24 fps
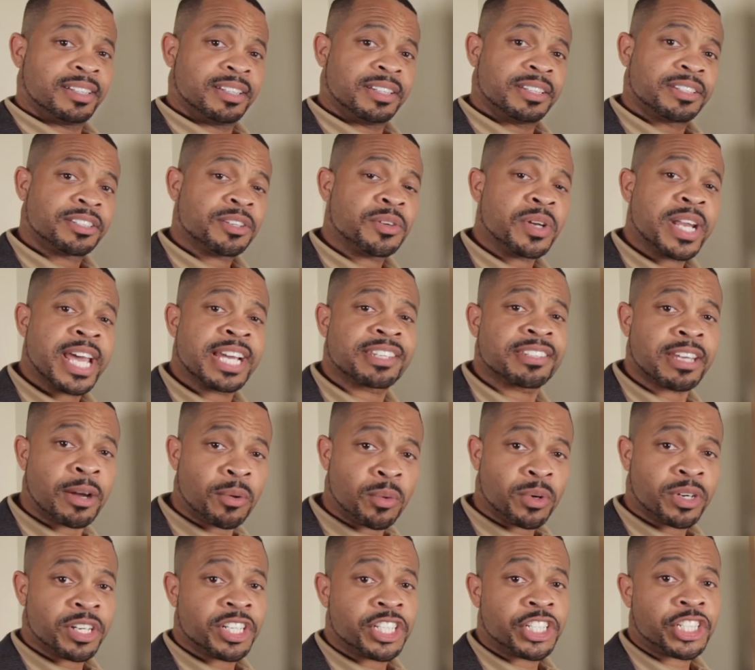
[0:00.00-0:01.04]
So next I
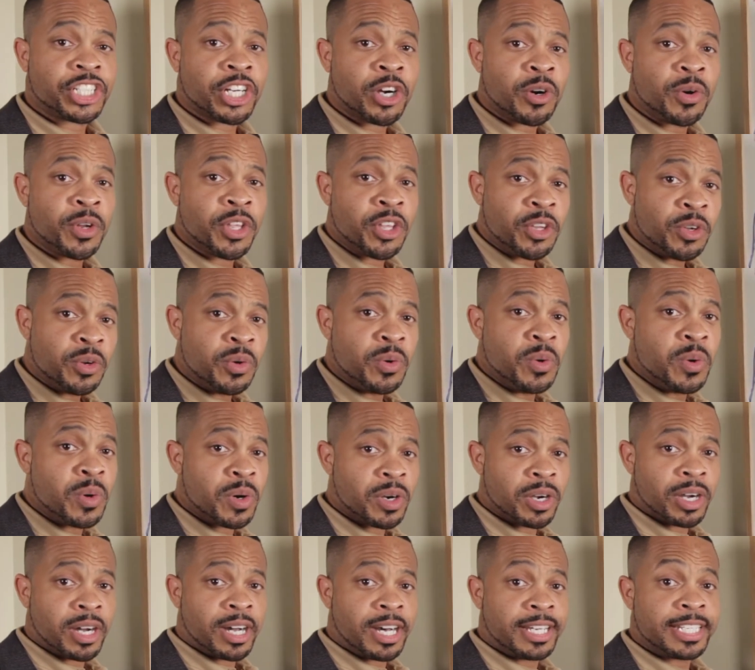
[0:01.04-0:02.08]
want to show you
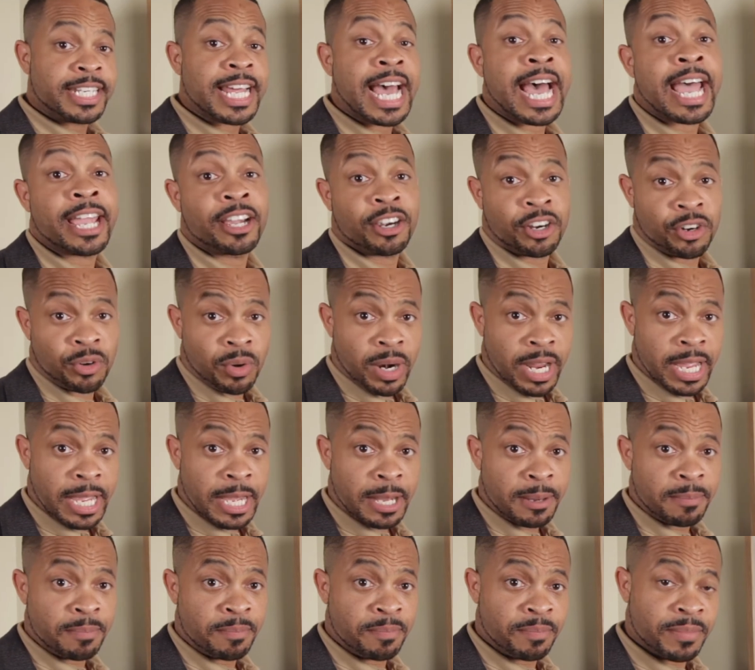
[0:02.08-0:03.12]
a
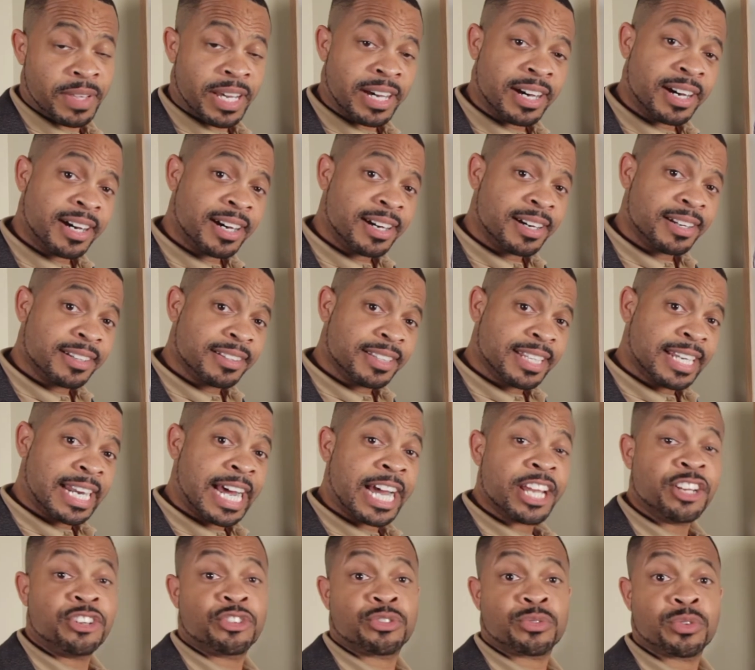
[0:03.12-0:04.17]
diagram that
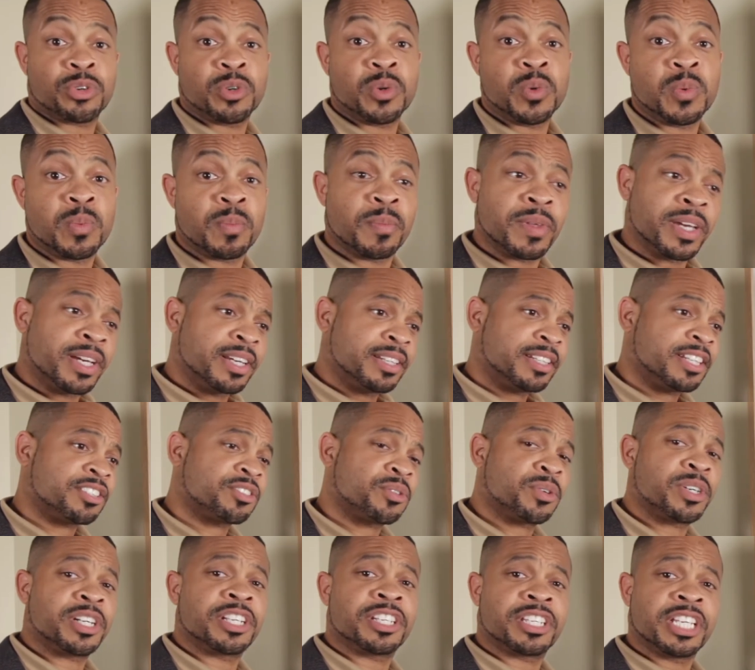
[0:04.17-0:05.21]
I drew that's
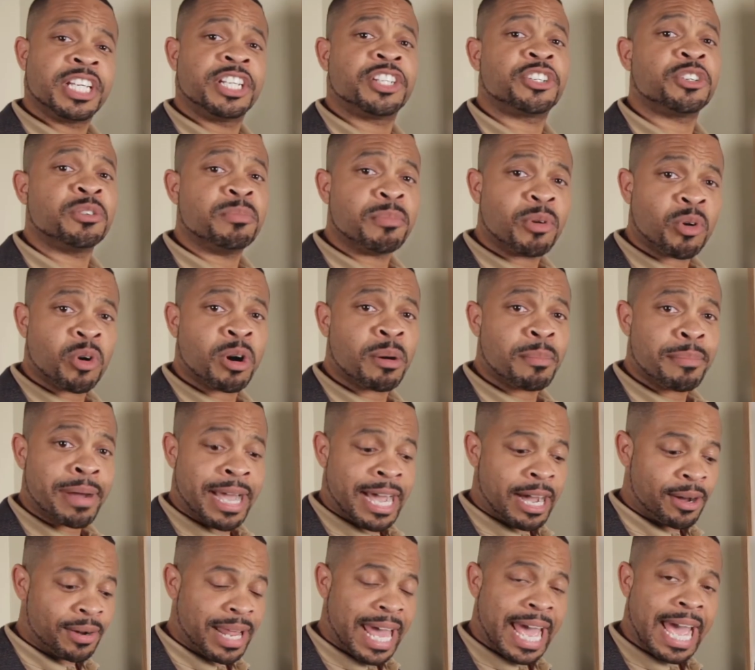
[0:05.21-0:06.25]
going to teach you more
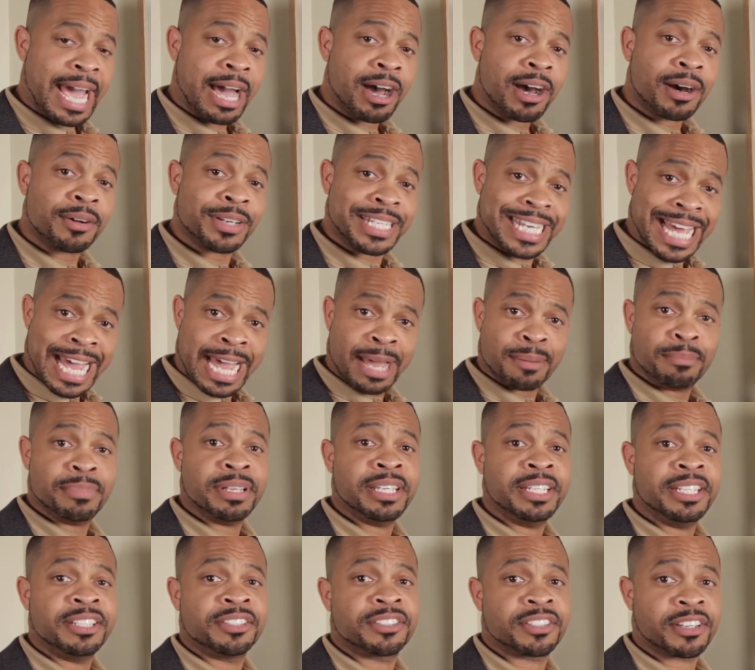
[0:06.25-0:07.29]
about how
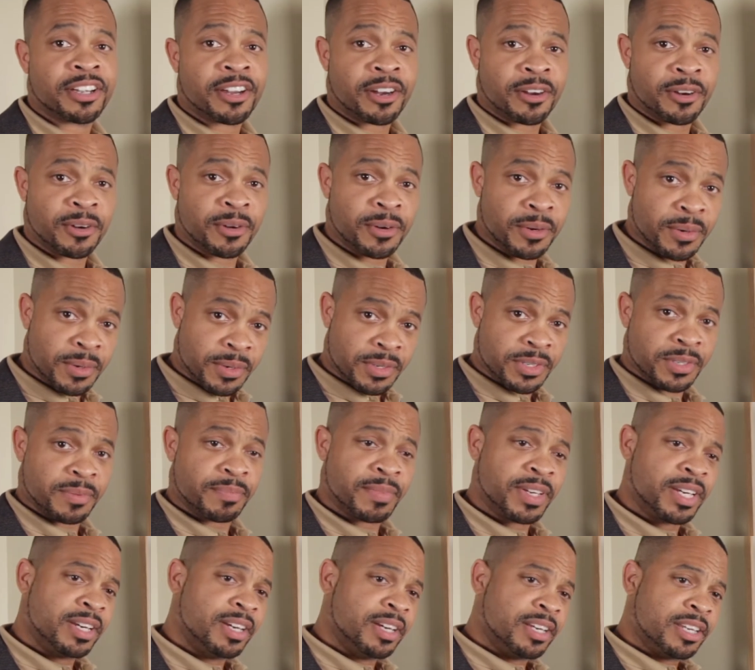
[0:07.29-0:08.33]
diabetes occurs.
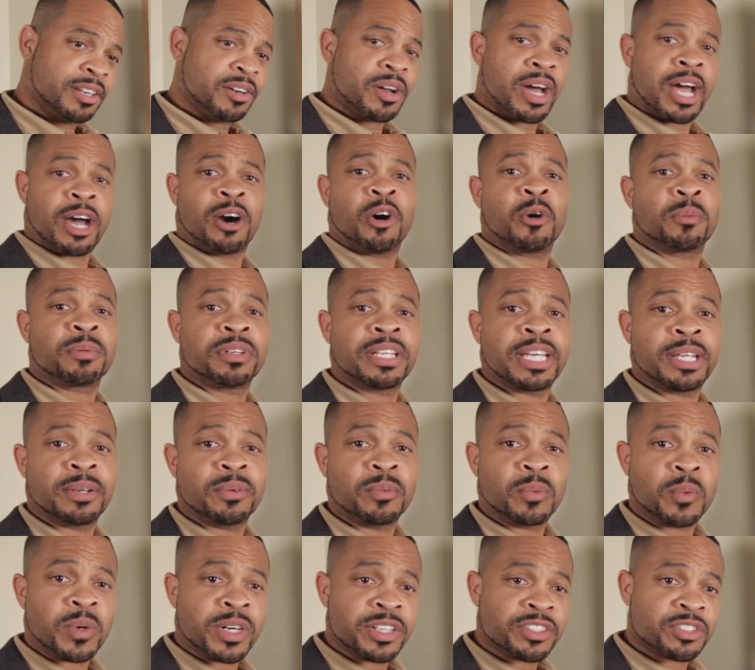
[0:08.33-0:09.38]
I hope
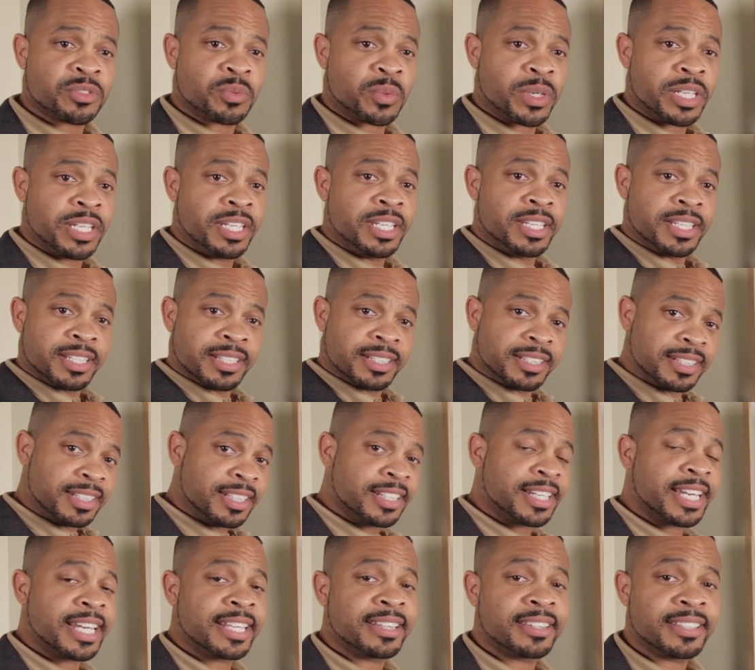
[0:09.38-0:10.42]
that once we
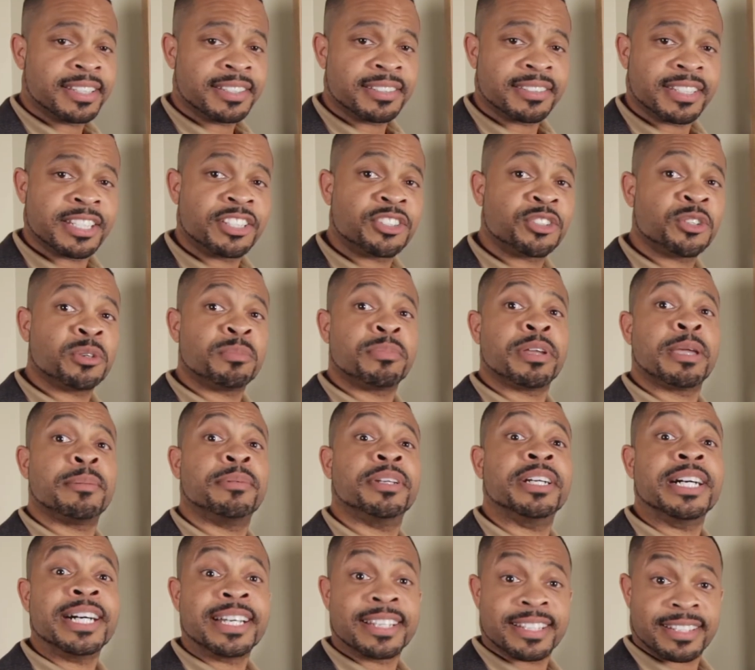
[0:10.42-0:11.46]
look at this that you'll be able
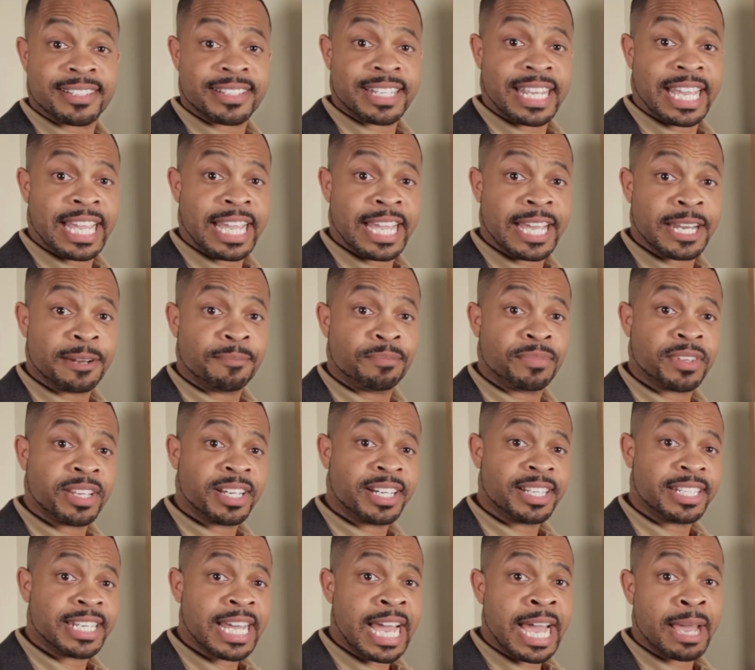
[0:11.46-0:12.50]
to understand
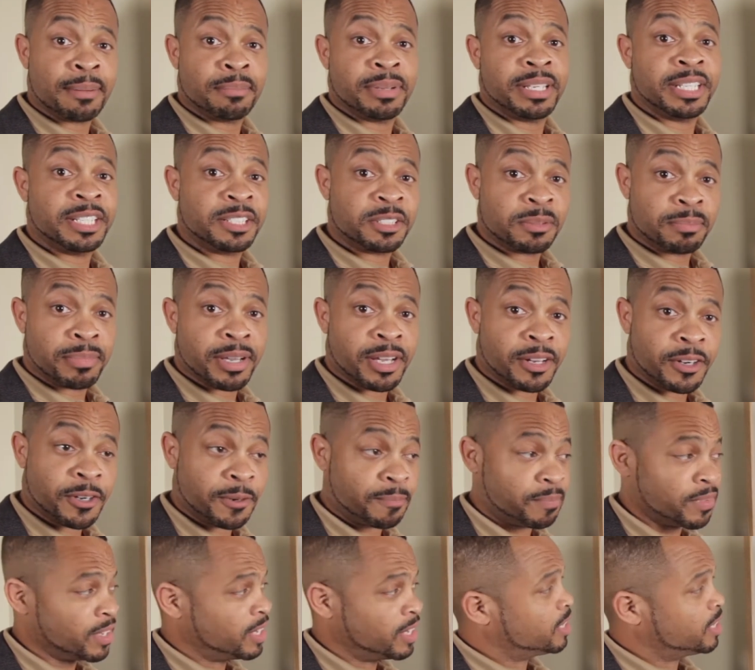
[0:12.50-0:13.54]
diabetes better.
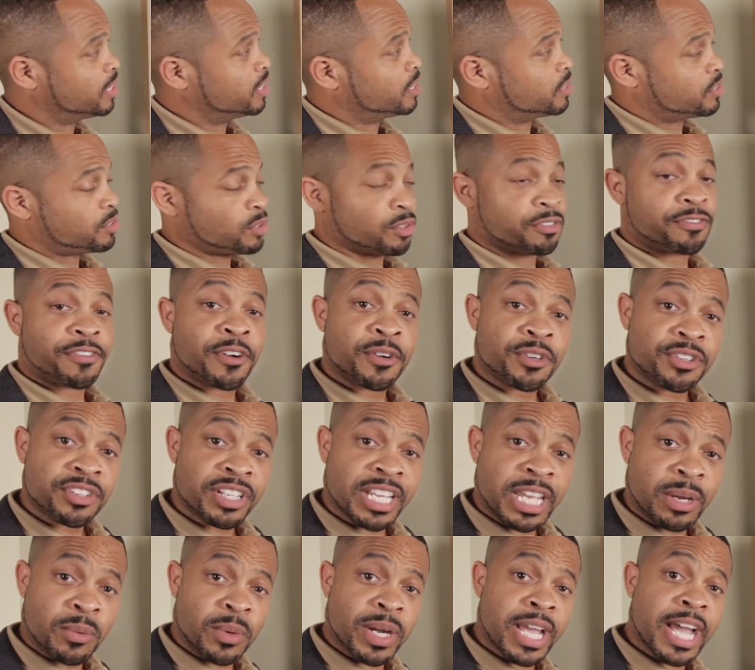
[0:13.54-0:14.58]
So the first
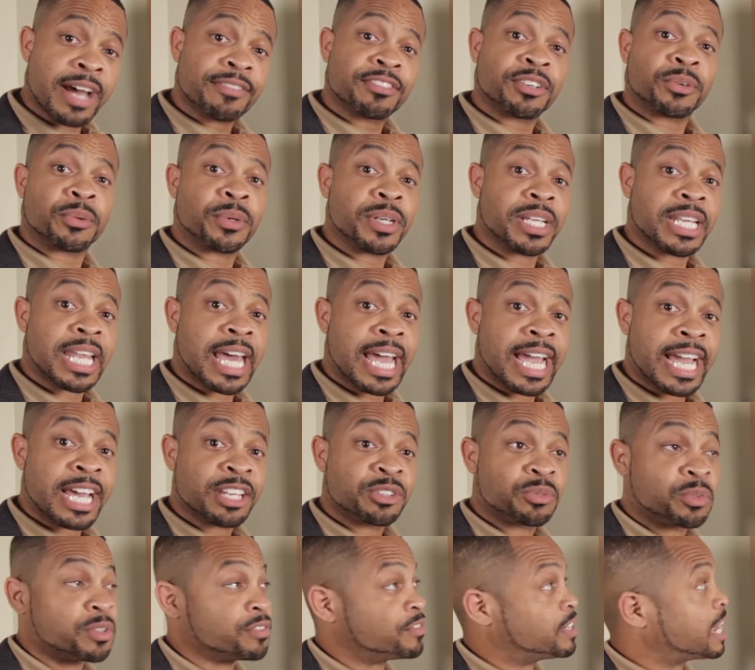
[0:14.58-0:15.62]
thing we have to
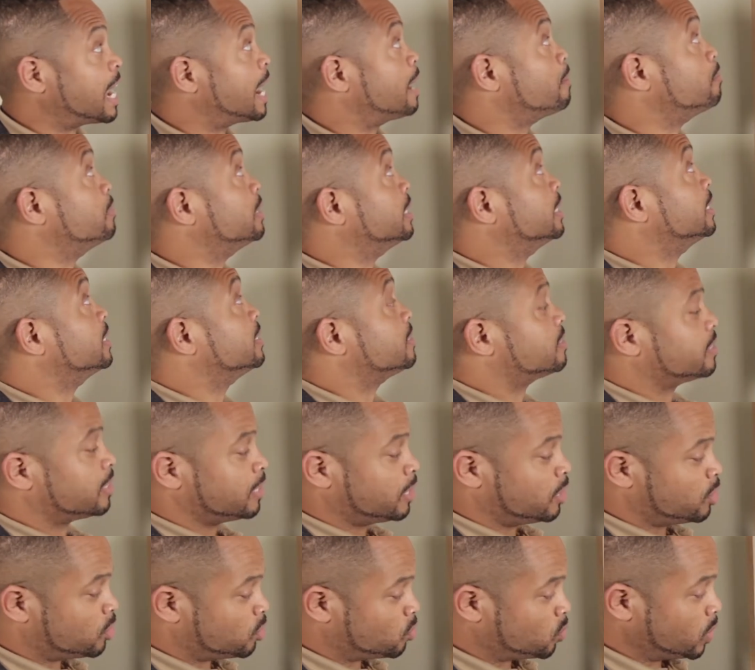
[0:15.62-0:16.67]
realize with diabetes
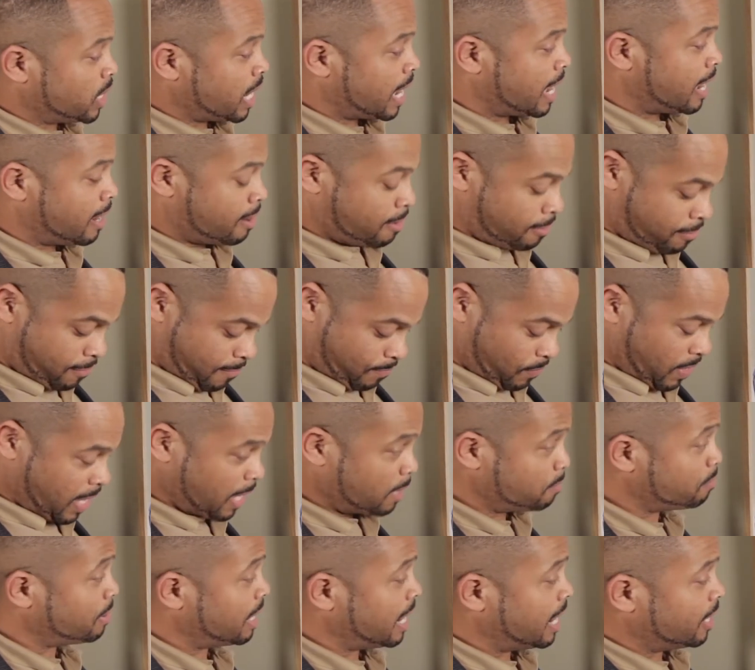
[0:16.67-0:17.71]
is we have
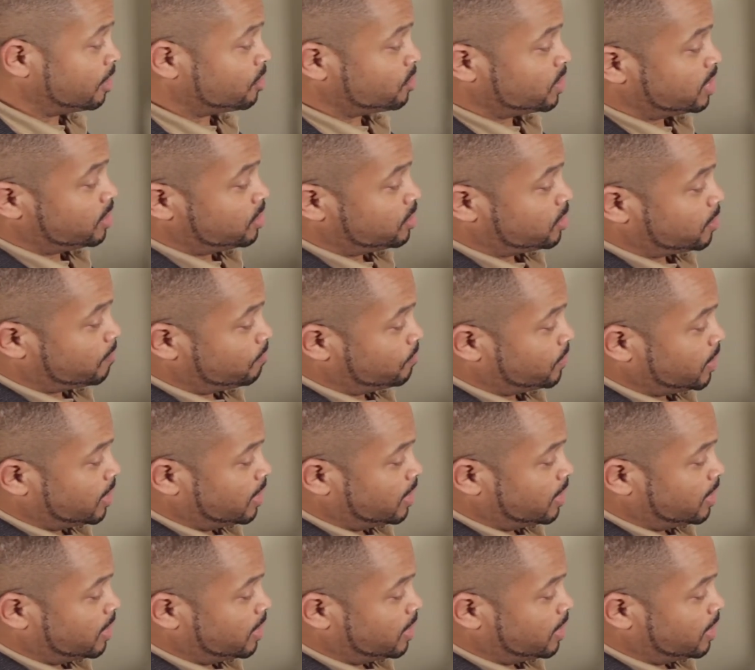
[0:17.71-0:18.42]
a pancreas.